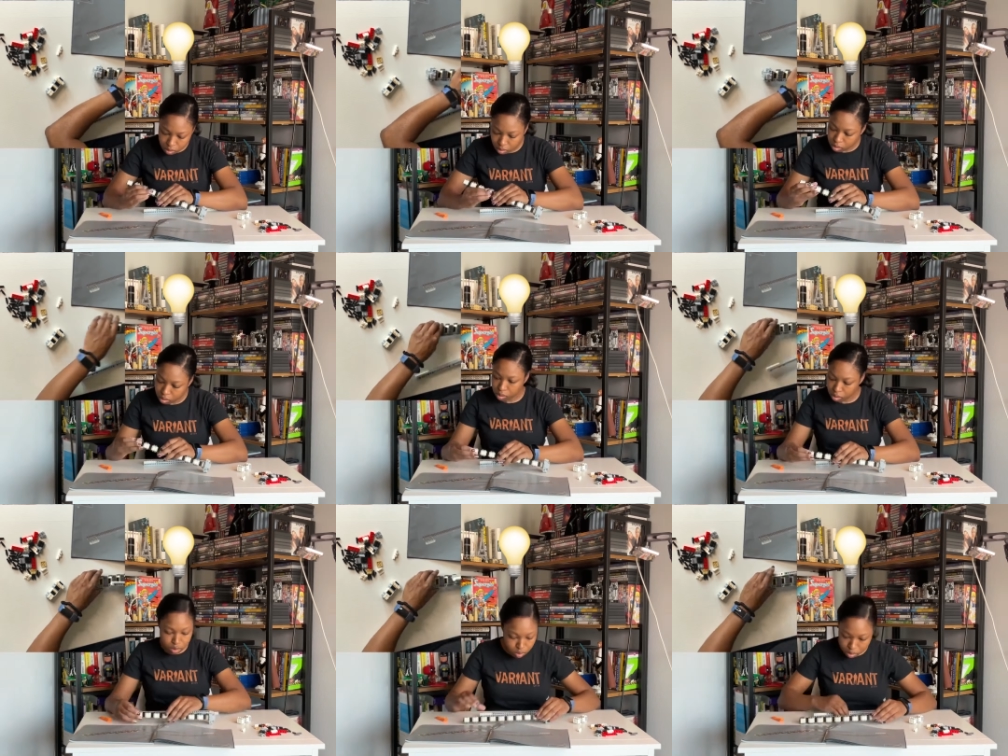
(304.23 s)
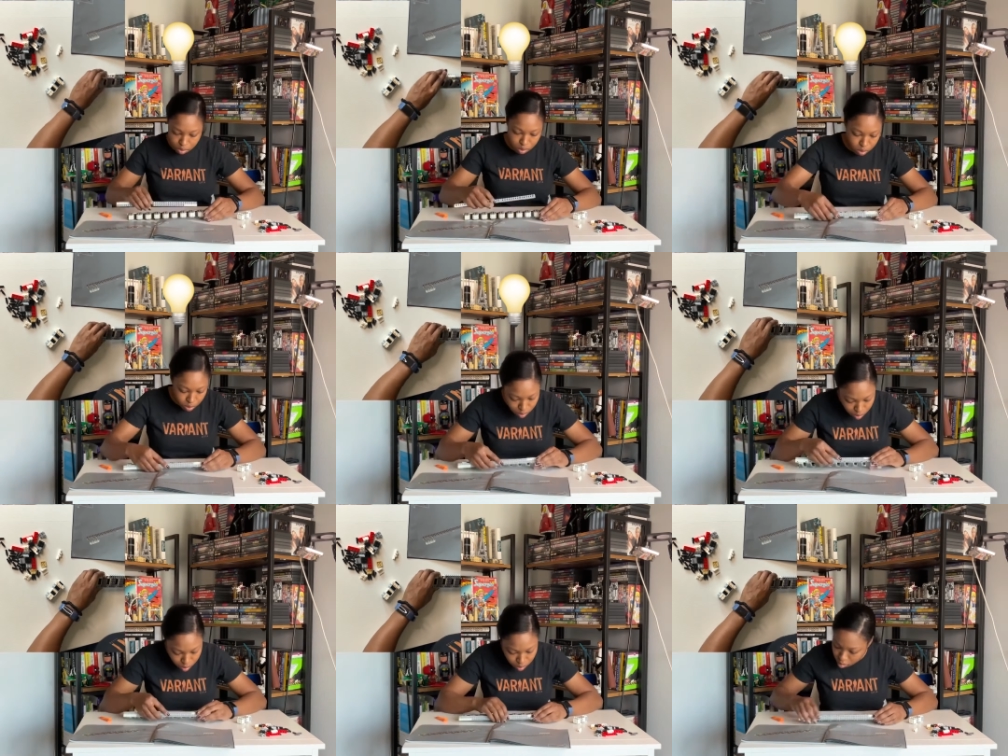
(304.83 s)
off my
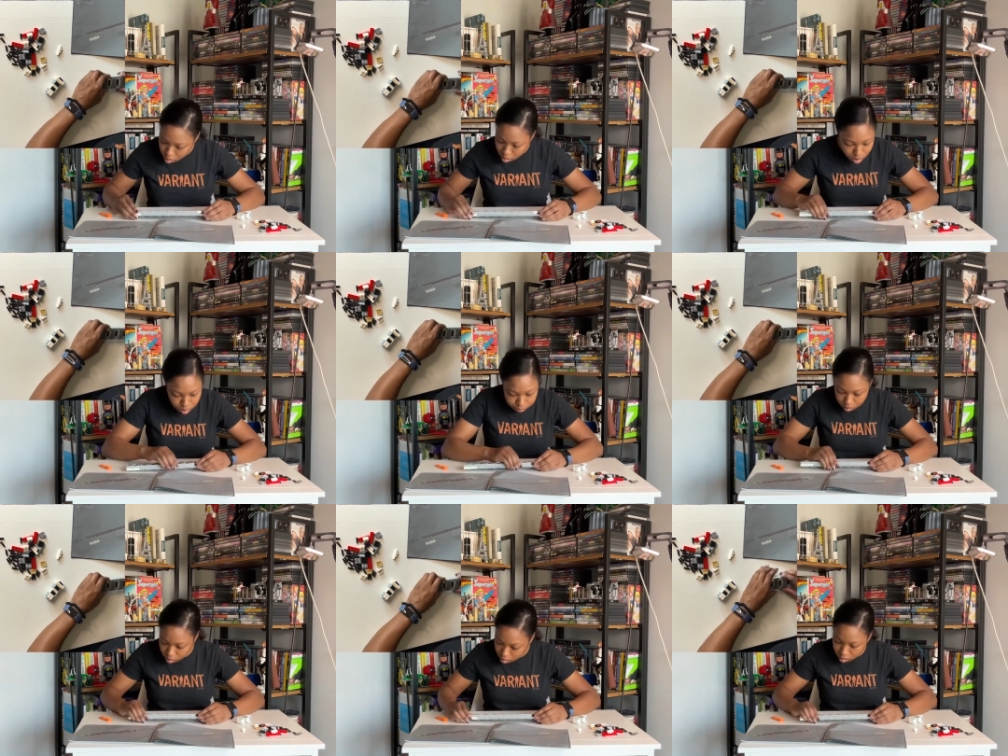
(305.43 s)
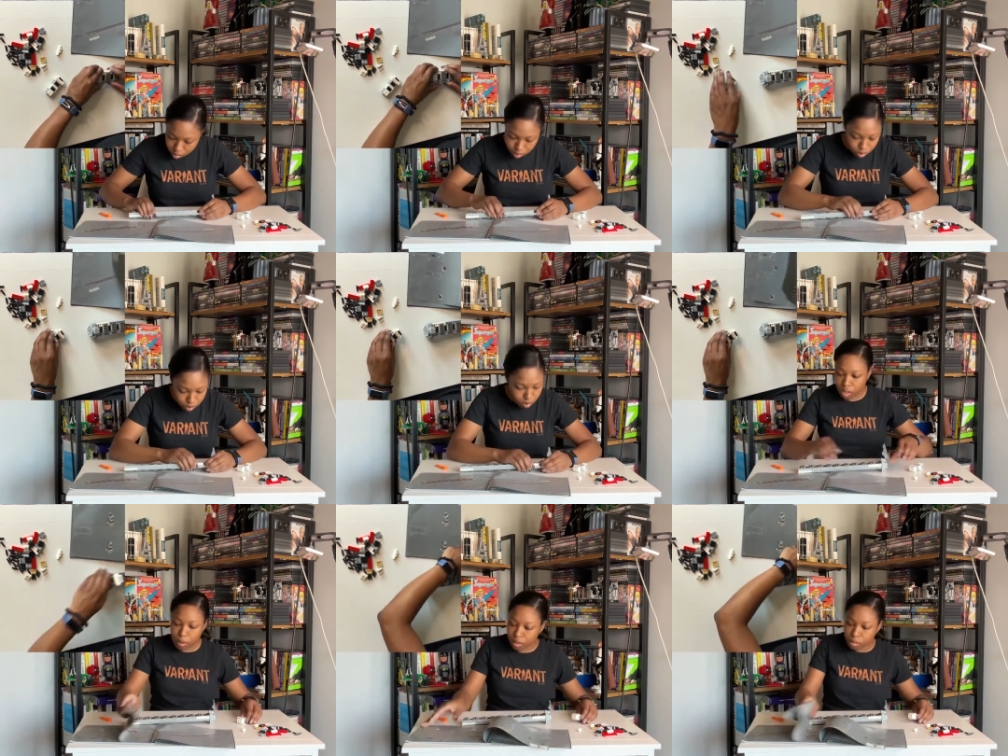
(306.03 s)
groove at how I was
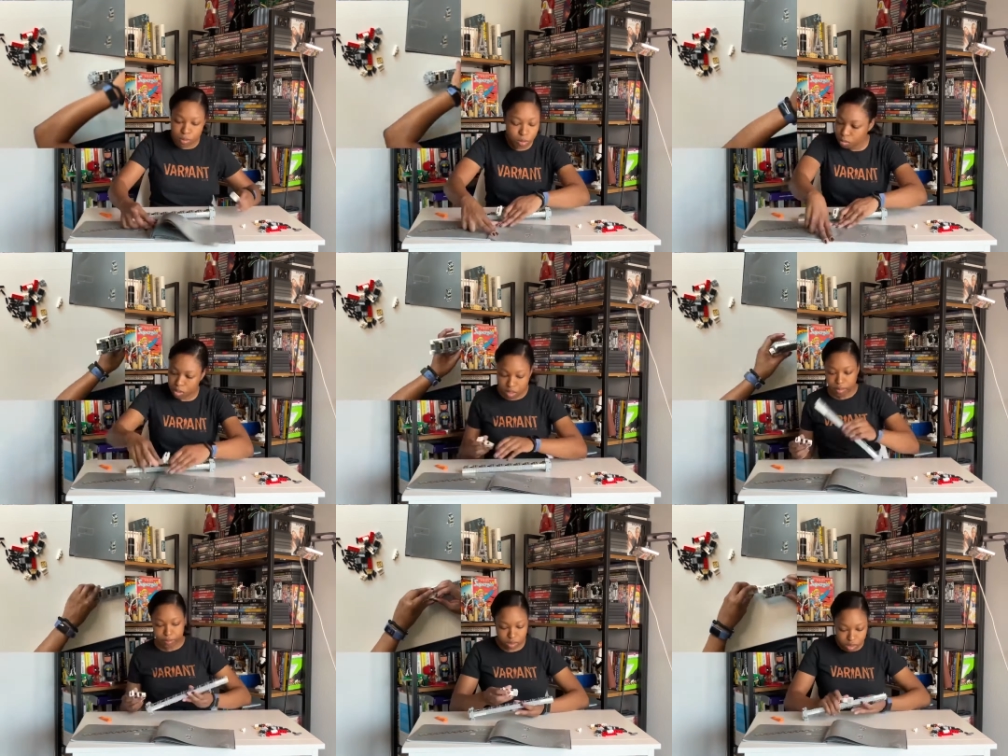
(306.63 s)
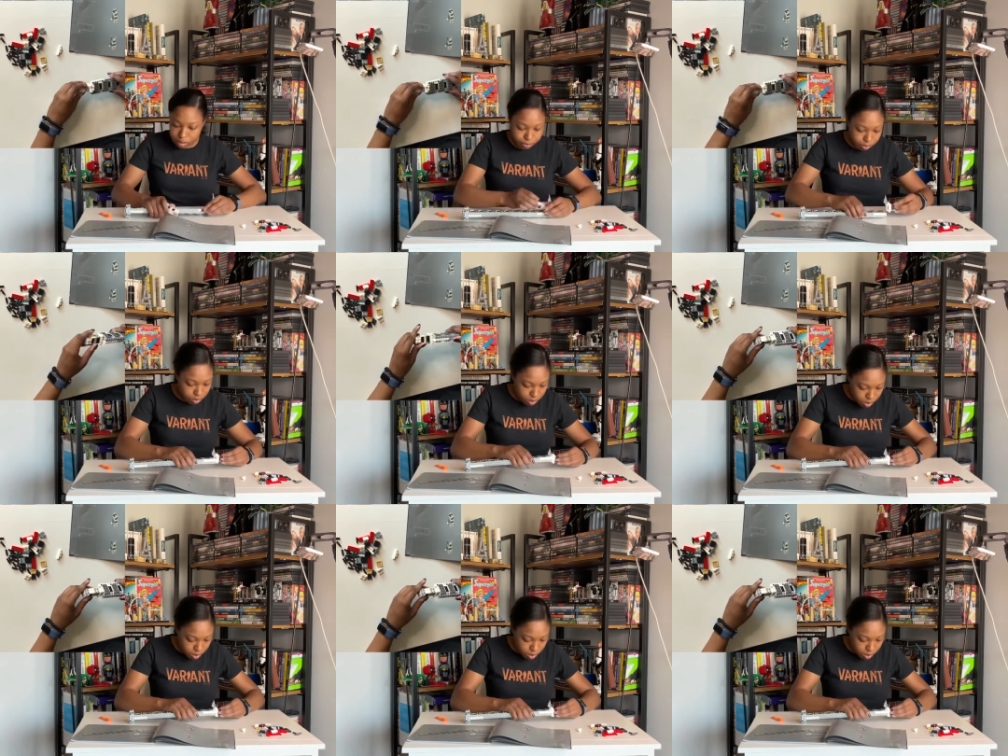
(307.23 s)
building, and it was so